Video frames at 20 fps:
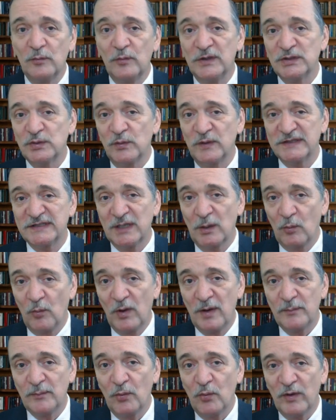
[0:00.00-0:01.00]
which was at
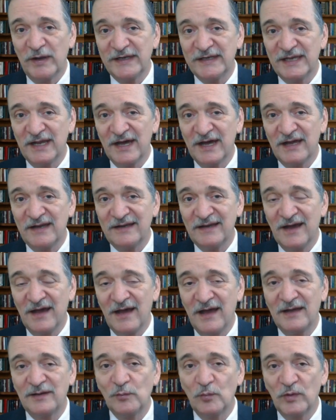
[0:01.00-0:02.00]
one point nine
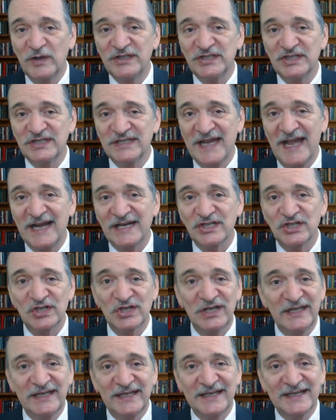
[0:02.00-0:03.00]
nine, which is
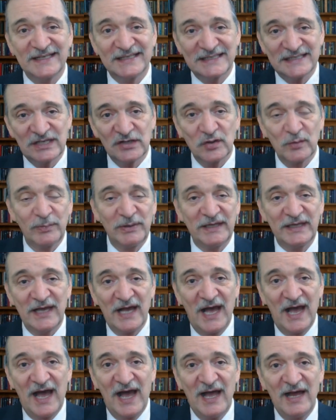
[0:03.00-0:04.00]
actually considerably
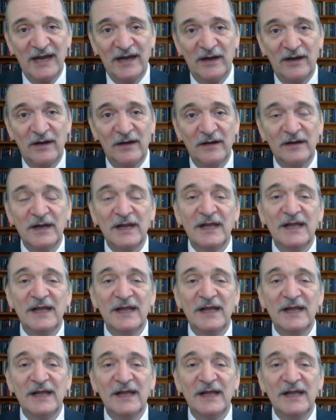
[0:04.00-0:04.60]
higher